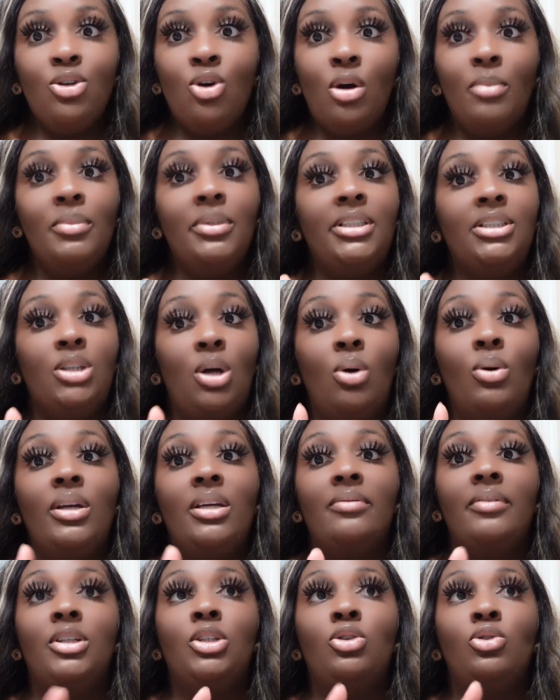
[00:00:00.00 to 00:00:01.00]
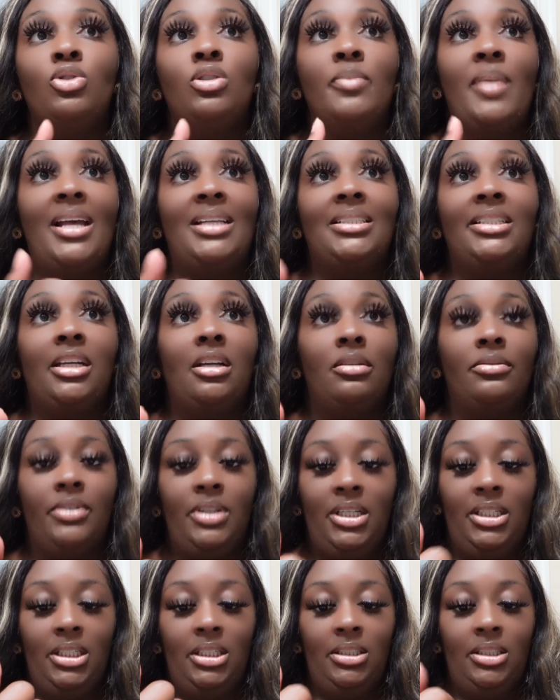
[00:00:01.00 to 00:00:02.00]
normally don't even use mascara for
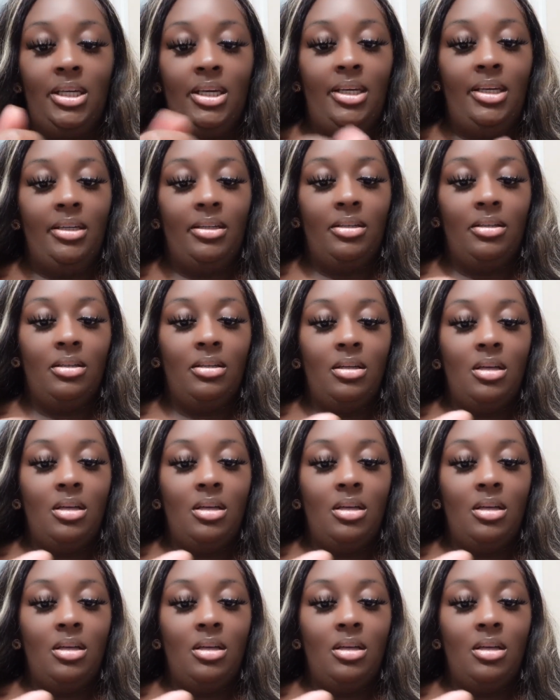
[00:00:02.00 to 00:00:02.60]
anything,